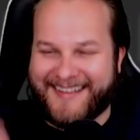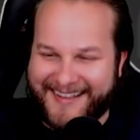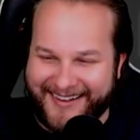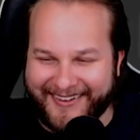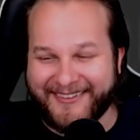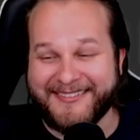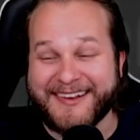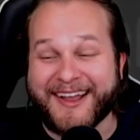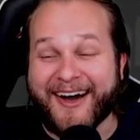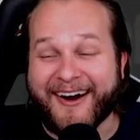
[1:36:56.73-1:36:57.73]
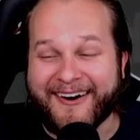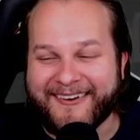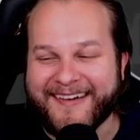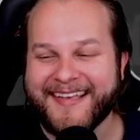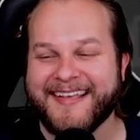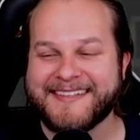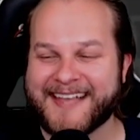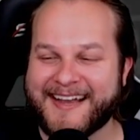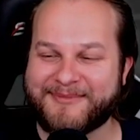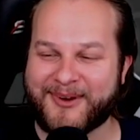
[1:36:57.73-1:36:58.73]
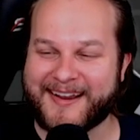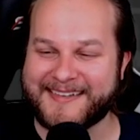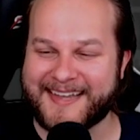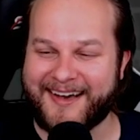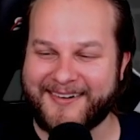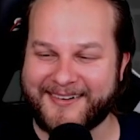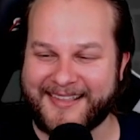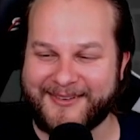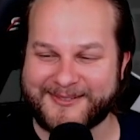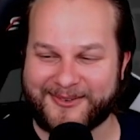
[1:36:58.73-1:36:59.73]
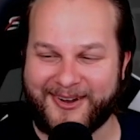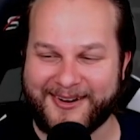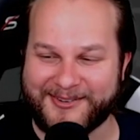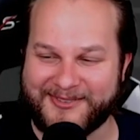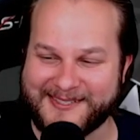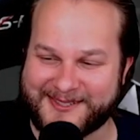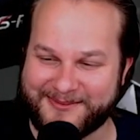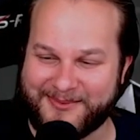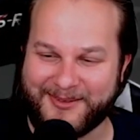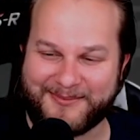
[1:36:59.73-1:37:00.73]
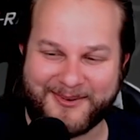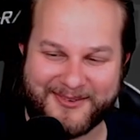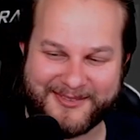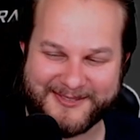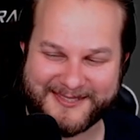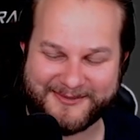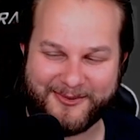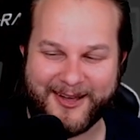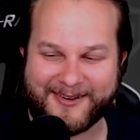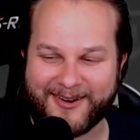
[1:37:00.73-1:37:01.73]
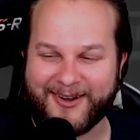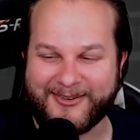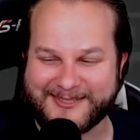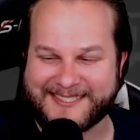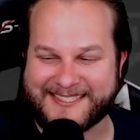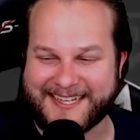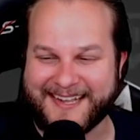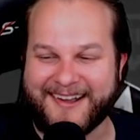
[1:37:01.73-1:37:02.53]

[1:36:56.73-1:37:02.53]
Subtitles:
Oh, no. So I had to break it down to her. That was wrong. Her face turned both purple and 3 inches wider. Oh, shit.